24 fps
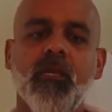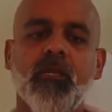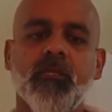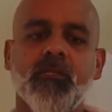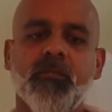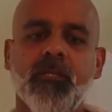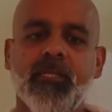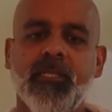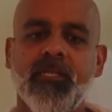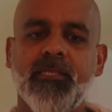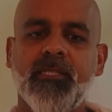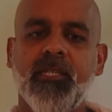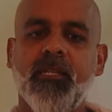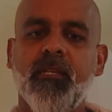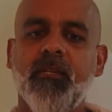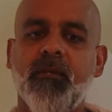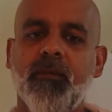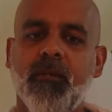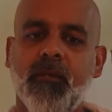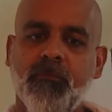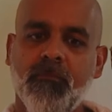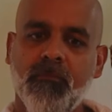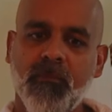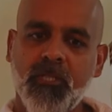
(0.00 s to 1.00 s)
So it is
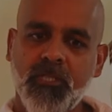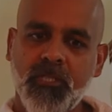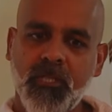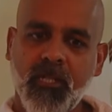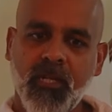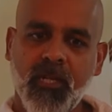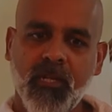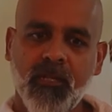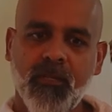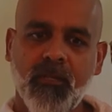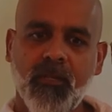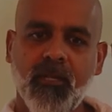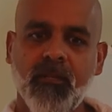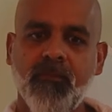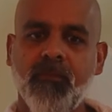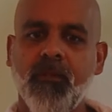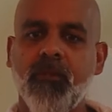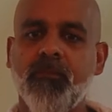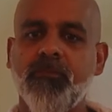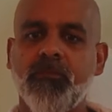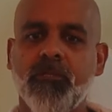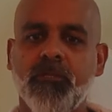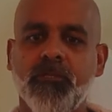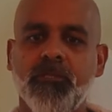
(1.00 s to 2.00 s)
a much higher
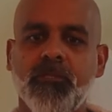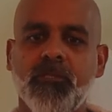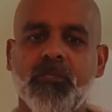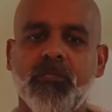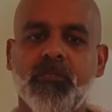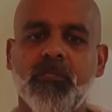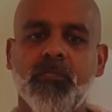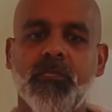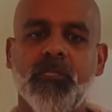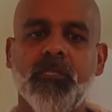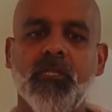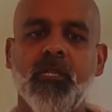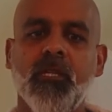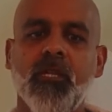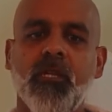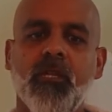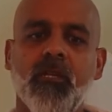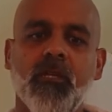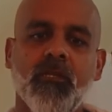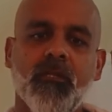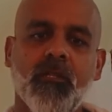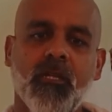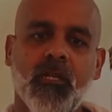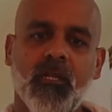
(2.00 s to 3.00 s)
level of consciousness
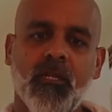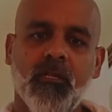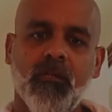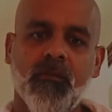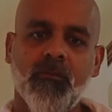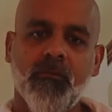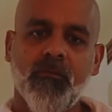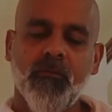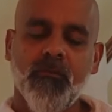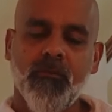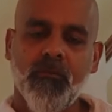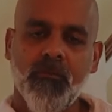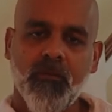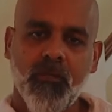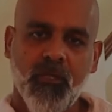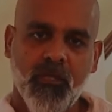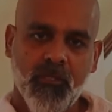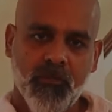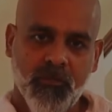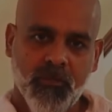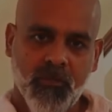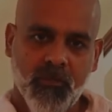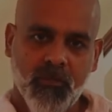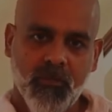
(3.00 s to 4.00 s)
than
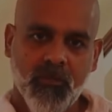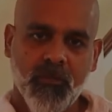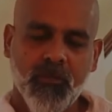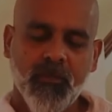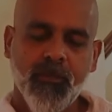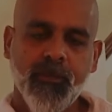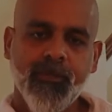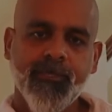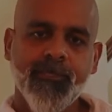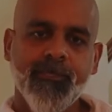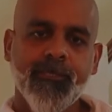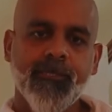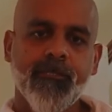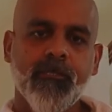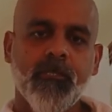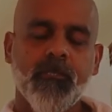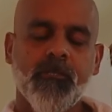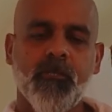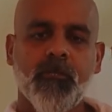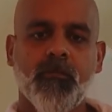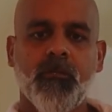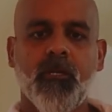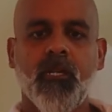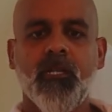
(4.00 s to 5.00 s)
religions.
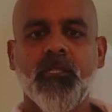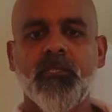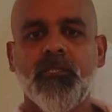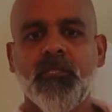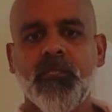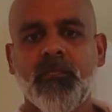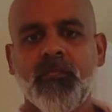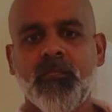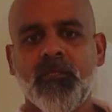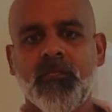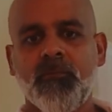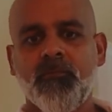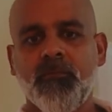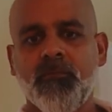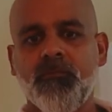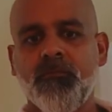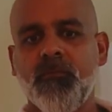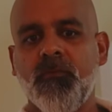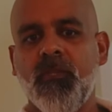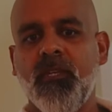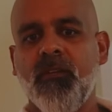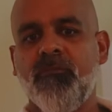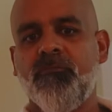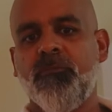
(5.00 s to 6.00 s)
So religions,
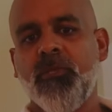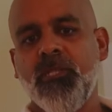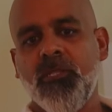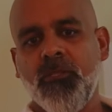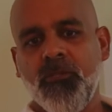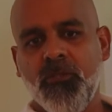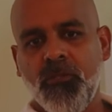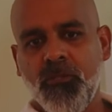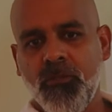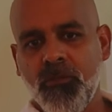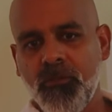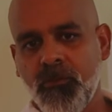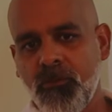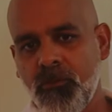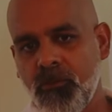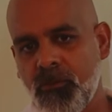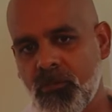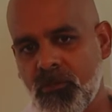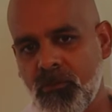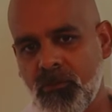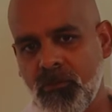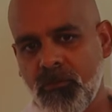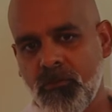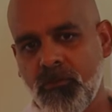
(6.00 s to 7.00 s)
they have been
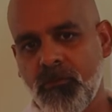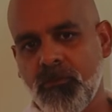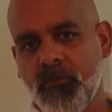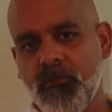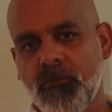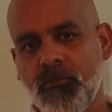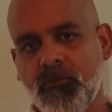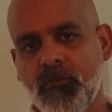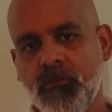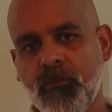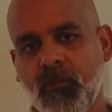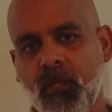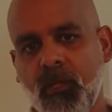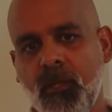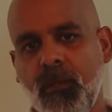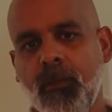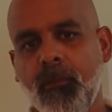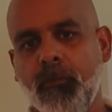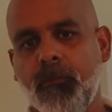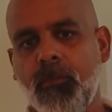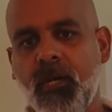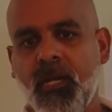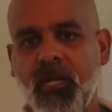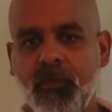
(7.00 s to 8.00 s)
used
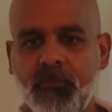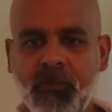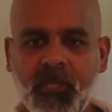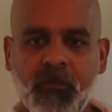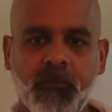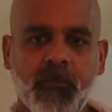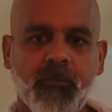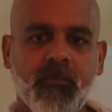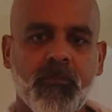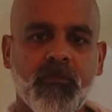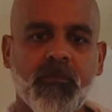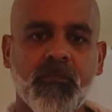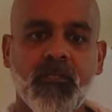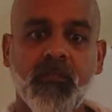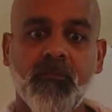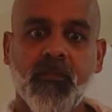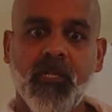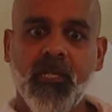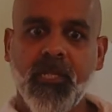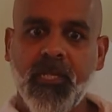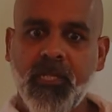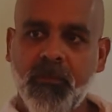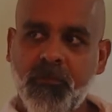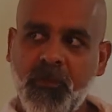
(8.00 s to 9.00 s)
by people to
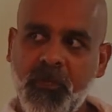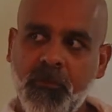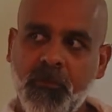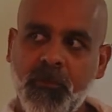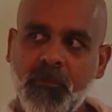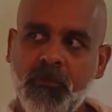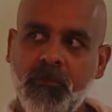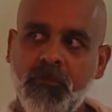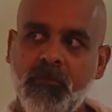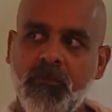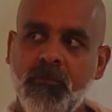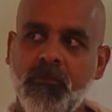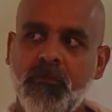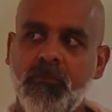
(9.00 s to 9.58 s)
divide people,